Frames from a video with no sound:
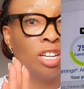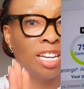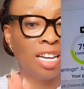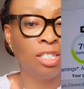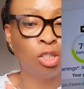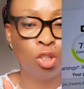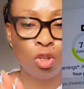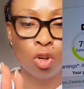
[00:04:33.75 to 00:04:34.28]

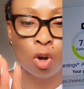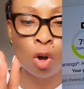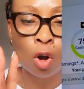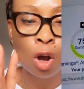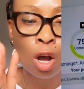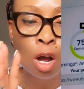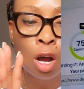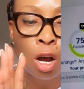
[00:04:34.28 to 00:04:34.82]
get your
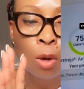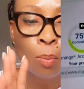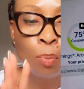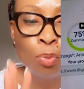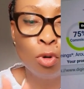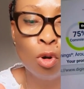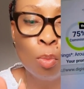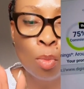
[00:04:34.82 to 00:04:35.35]

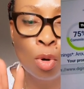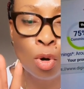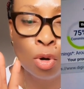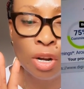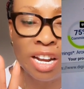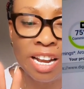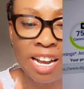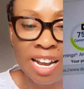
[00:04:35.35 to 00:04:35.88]
promo
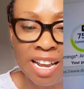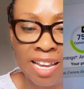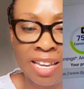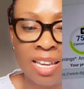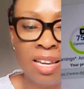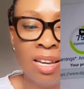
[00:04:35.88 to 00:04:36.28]
link.